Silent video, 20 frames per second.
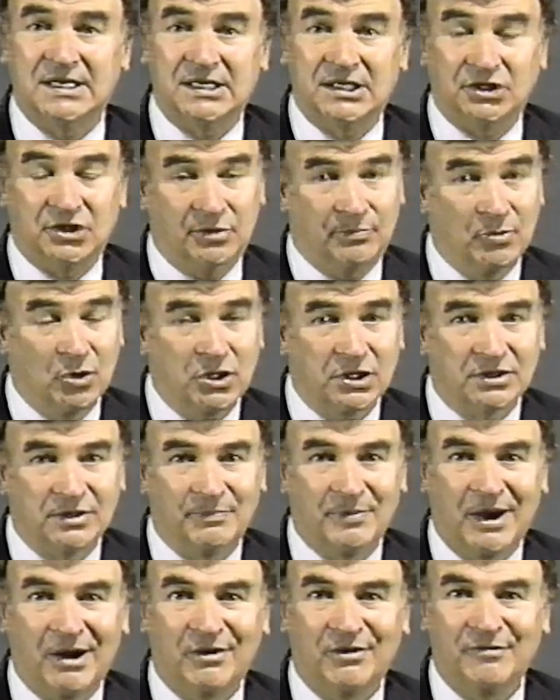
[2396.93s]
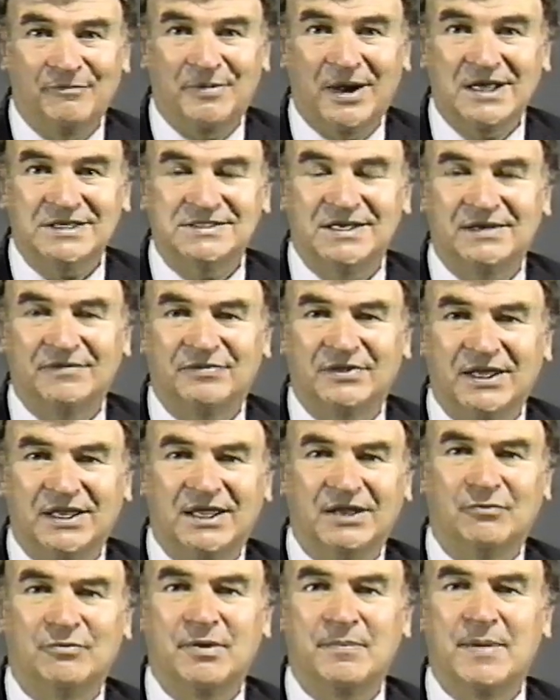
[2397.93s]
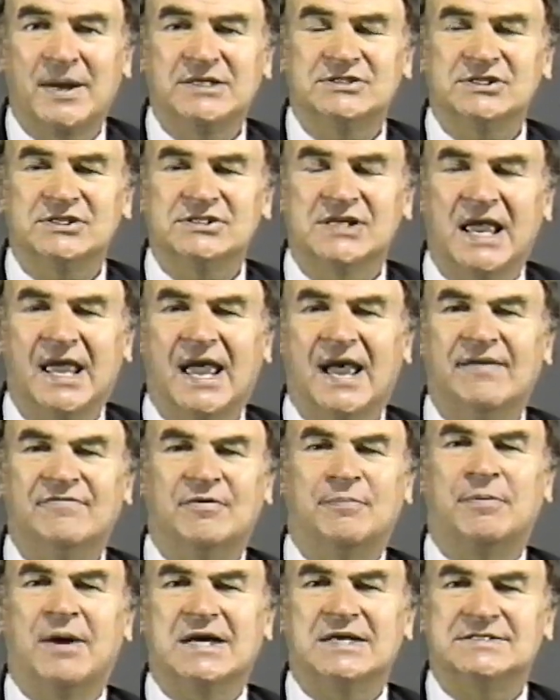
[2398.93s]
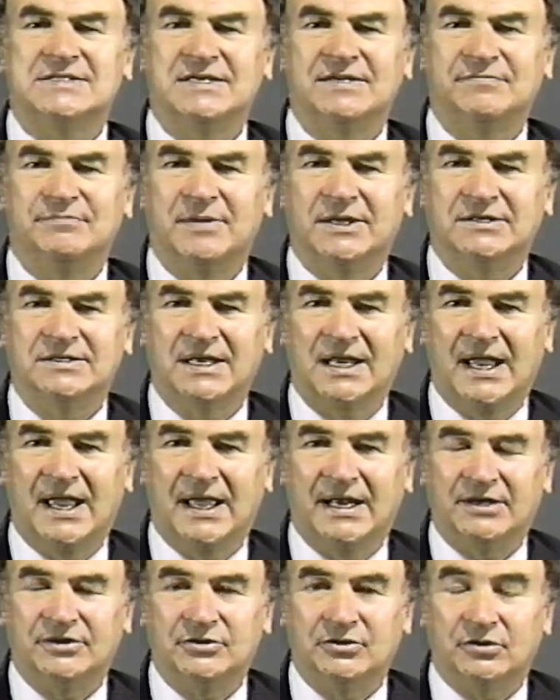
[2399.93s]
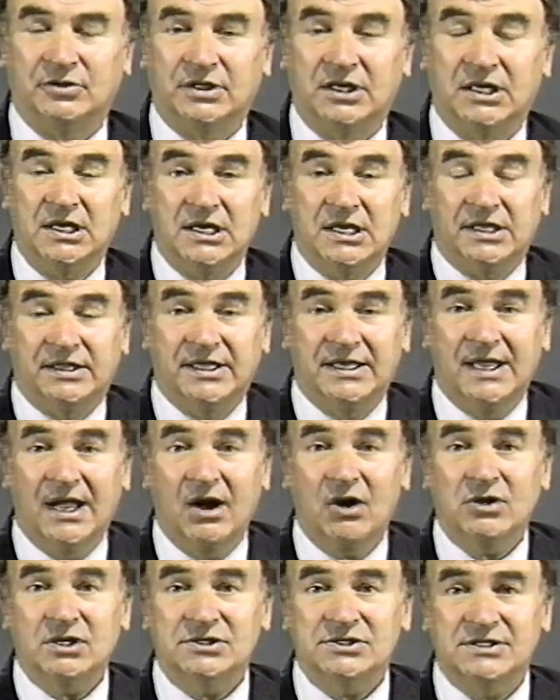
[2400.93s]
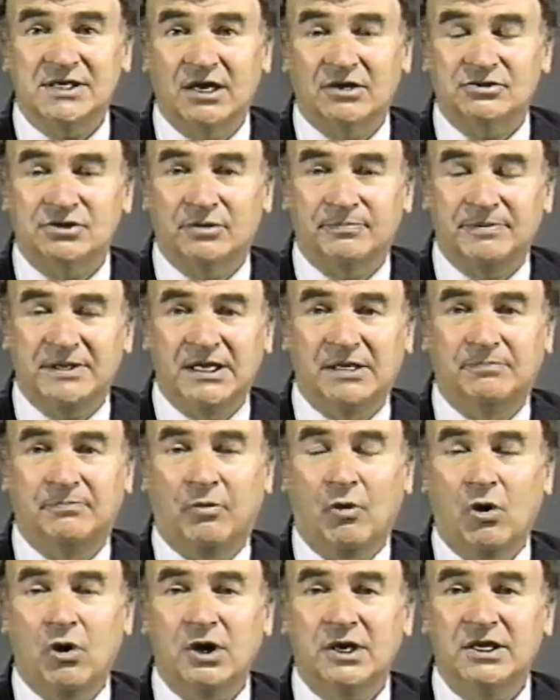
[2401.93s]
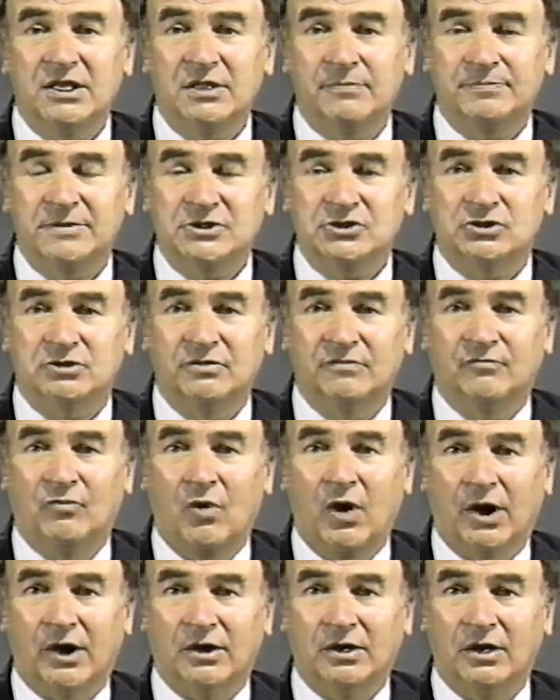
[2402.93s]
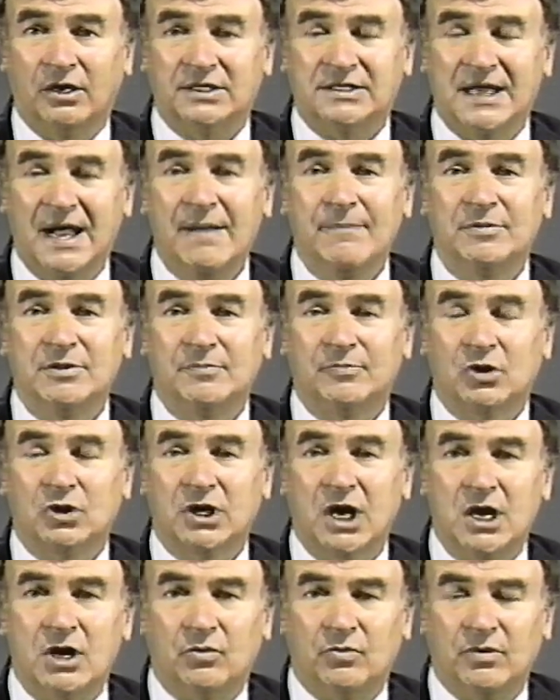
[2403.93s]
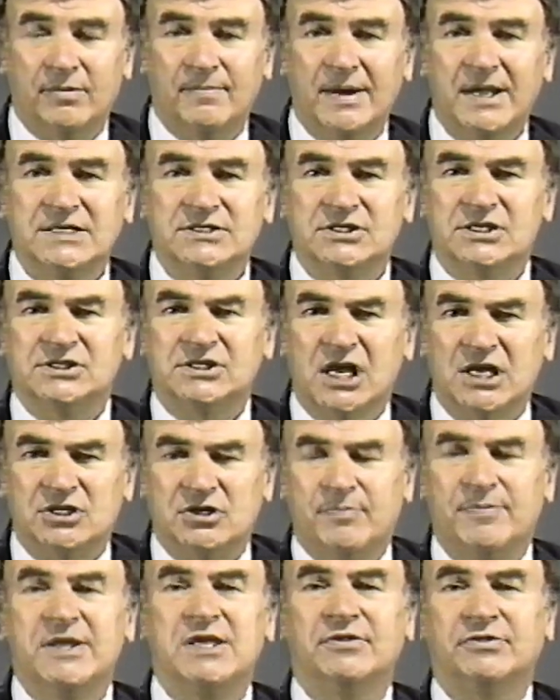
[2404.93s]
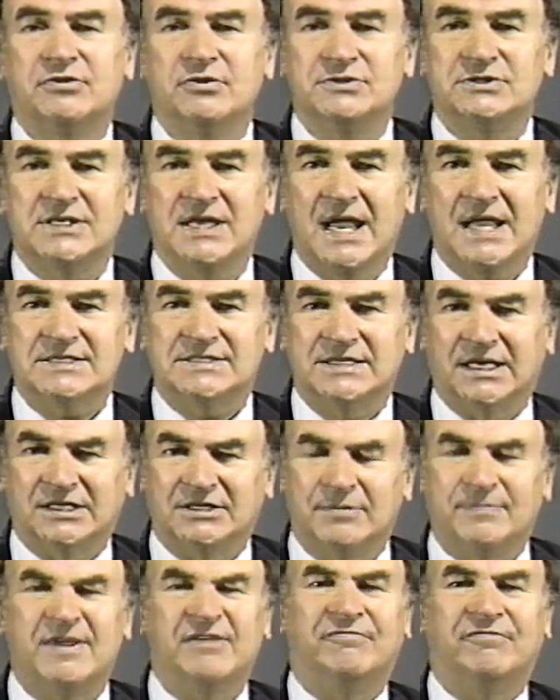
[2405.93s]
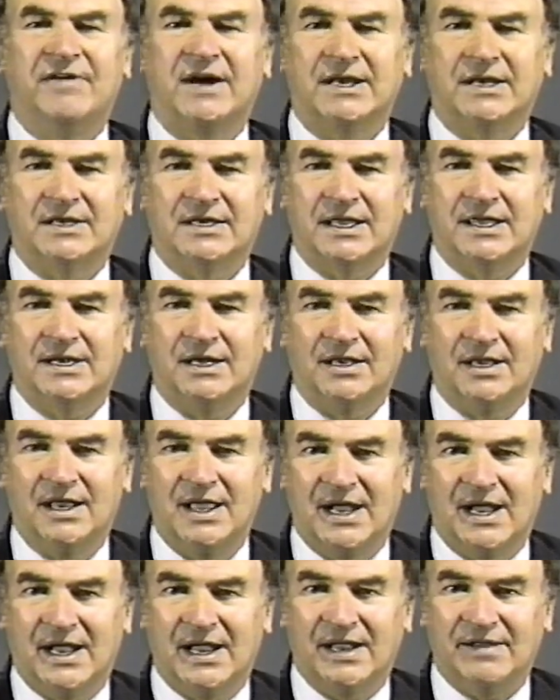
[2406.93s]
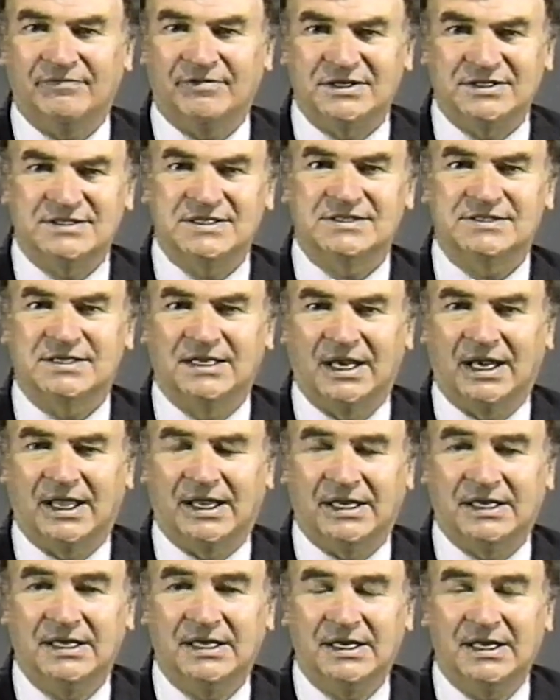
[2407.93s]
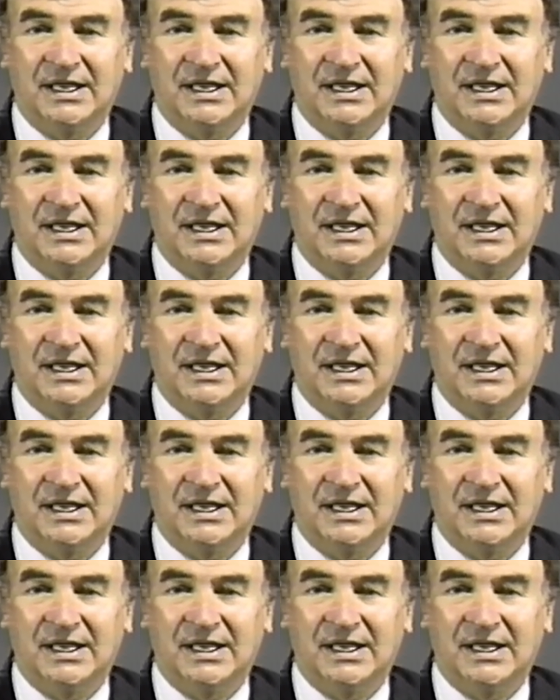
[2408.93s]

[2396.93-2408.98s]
The book, The Power of Positive Thinking, reminds us, have a positive mental attitude. The Alka-Seltzer being poured into the pitcher of water on top of the book reminds us to be enthusiastic, to be vital and alive consistently.